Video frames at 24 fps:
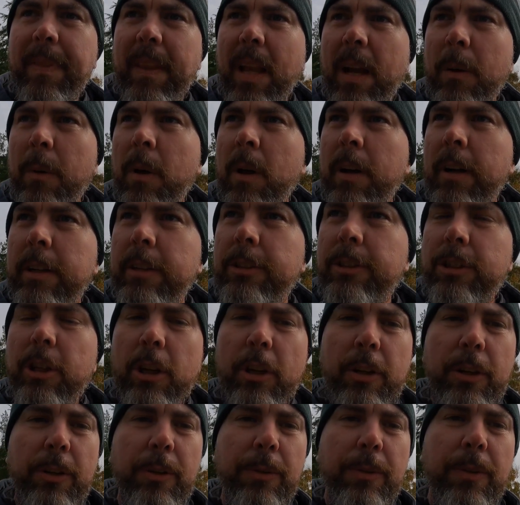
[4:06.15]
I wanted to
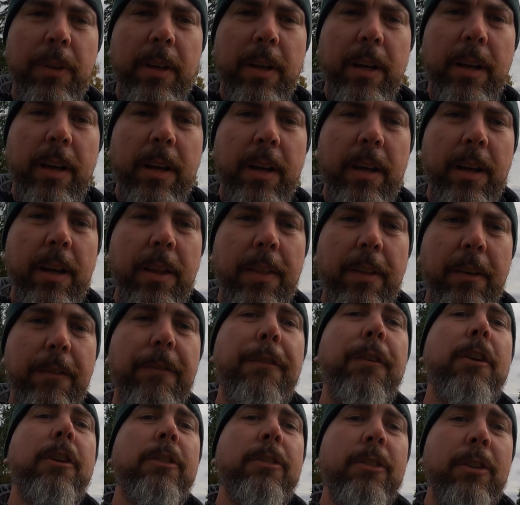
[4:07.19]
show you the
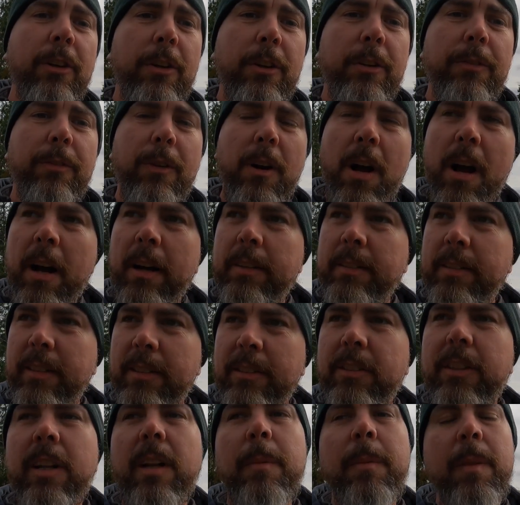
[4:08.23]
first load of rocks.
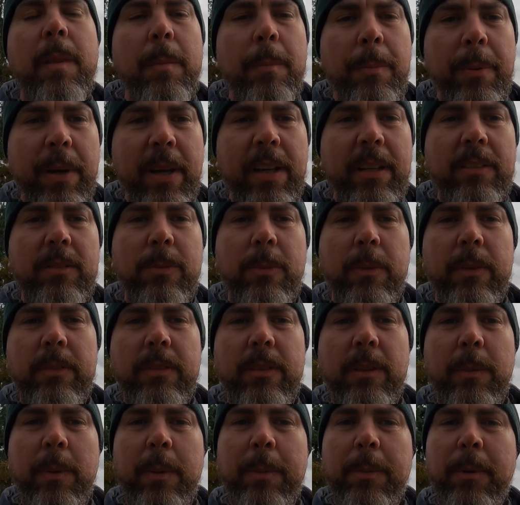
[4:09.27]
These are going to be the biggest
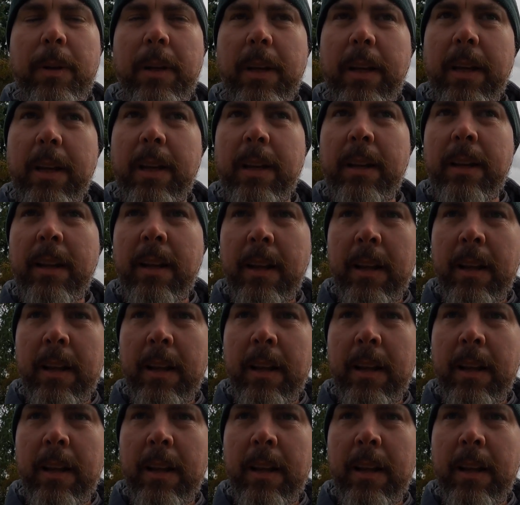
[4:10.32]
ones that we bring in.